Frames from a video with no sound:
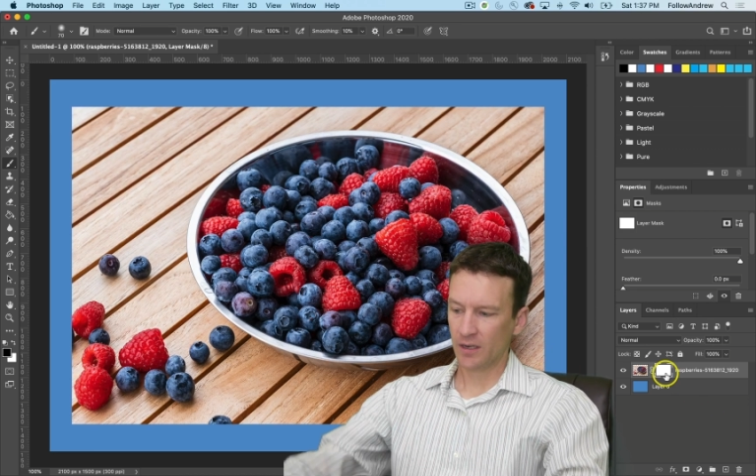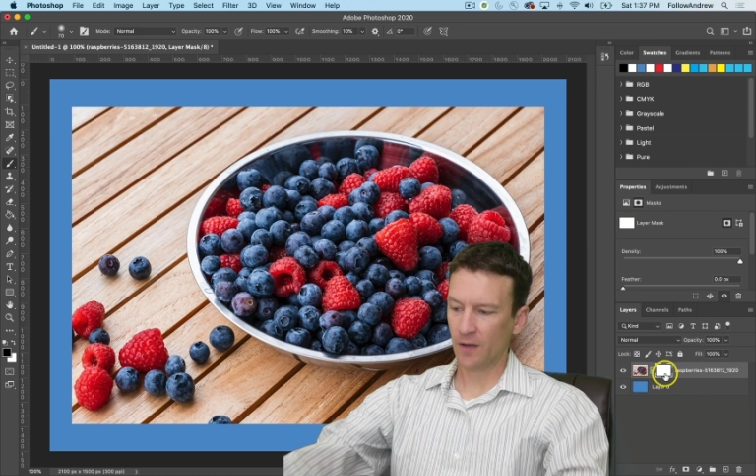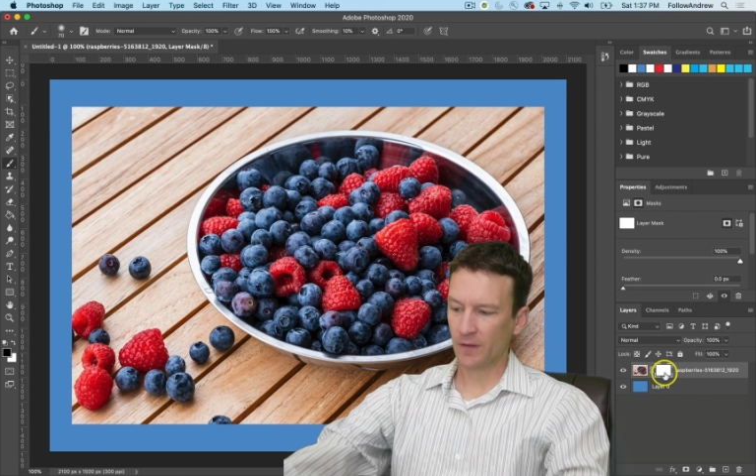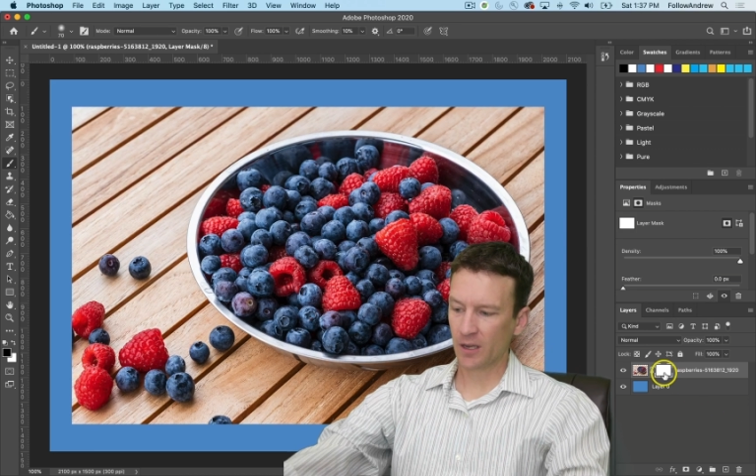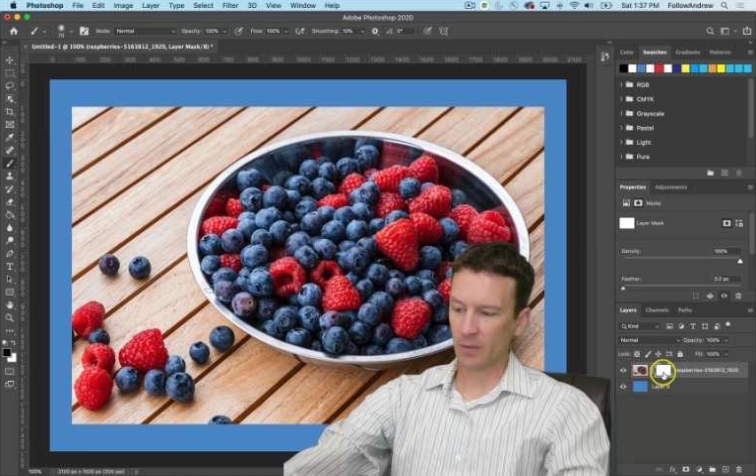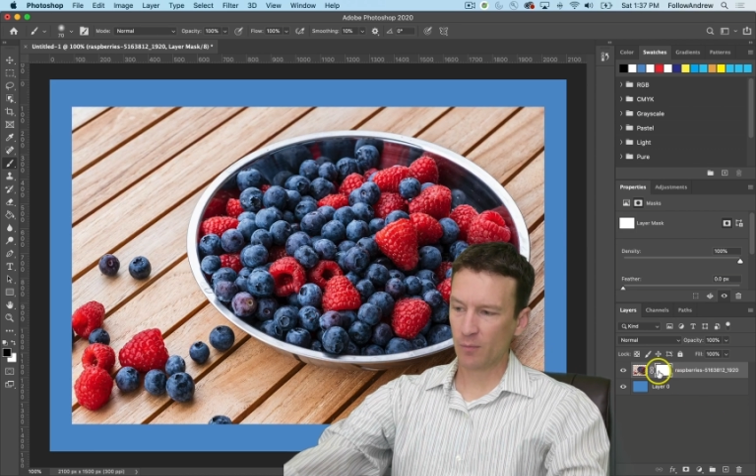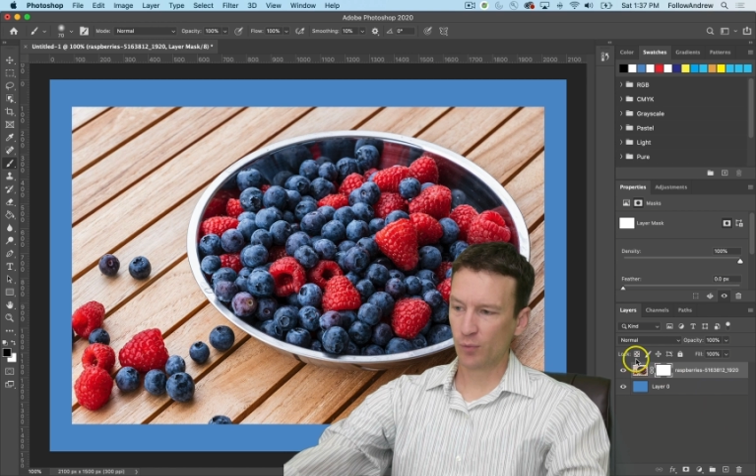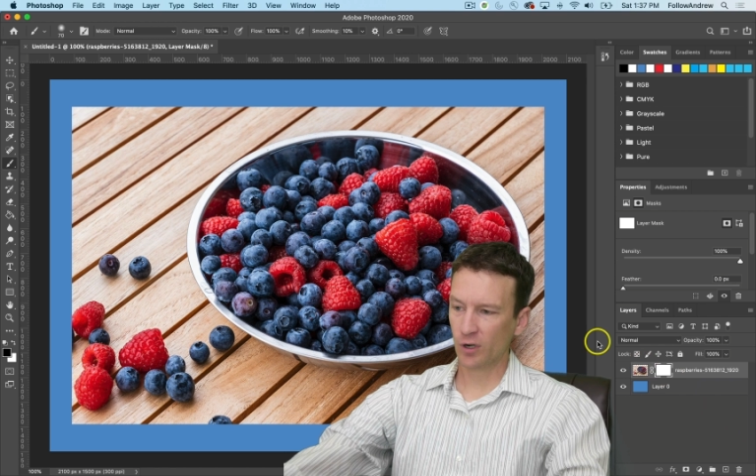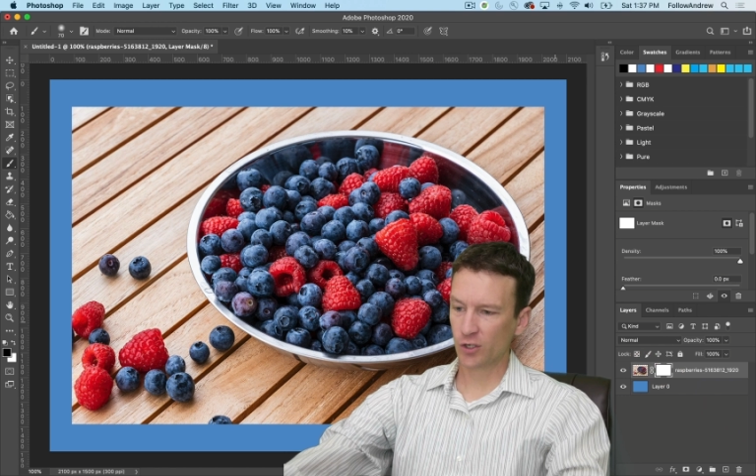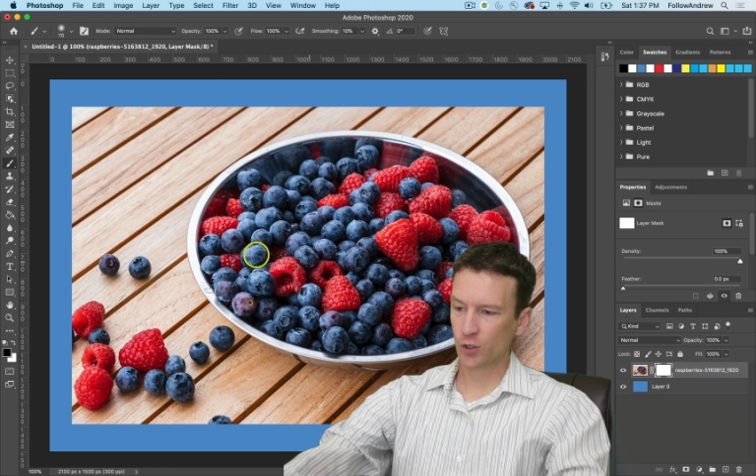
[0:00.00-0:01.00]
Now if I get my
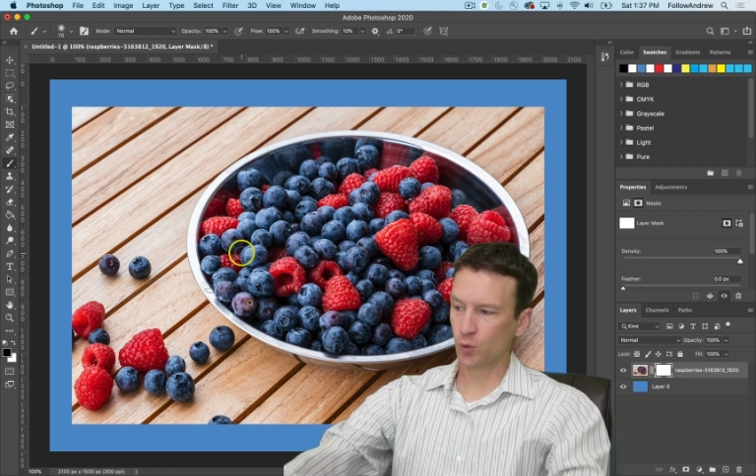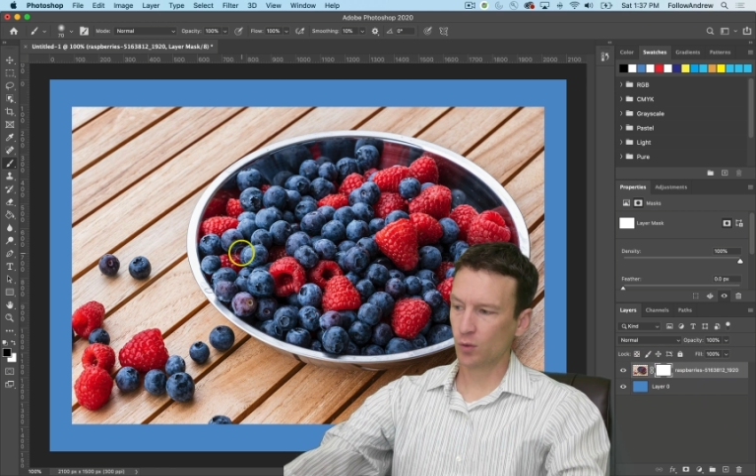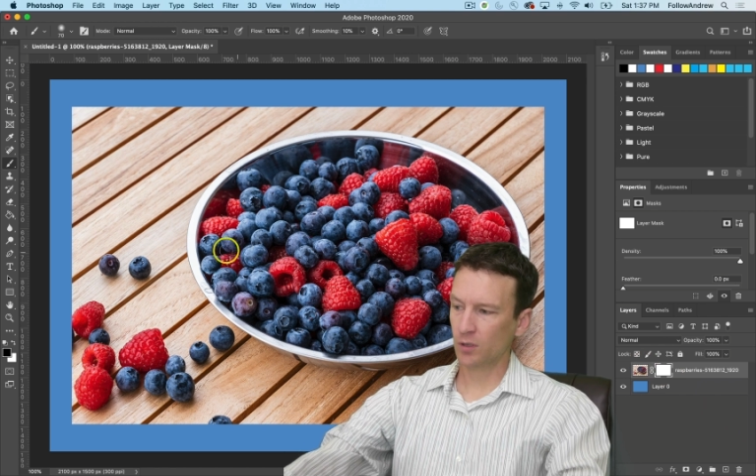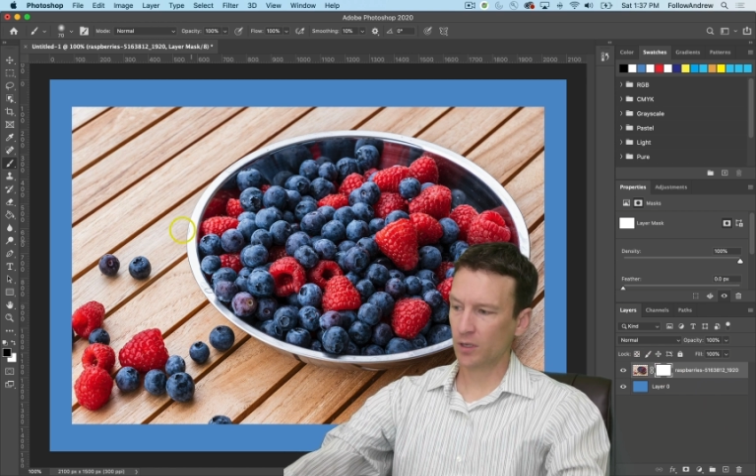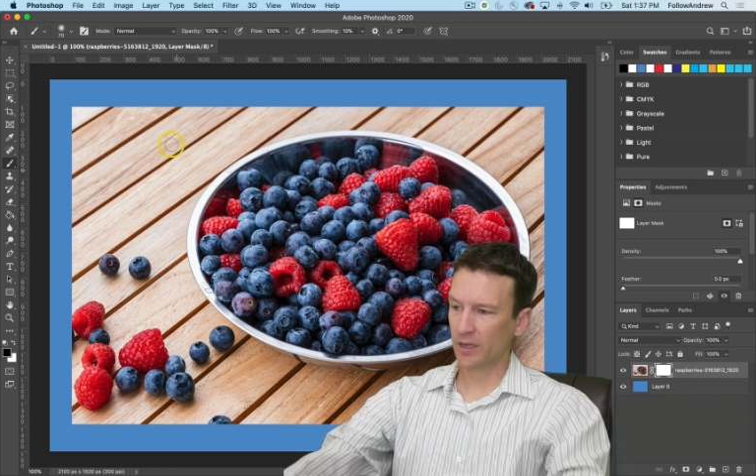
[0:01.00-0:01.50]
brush tool,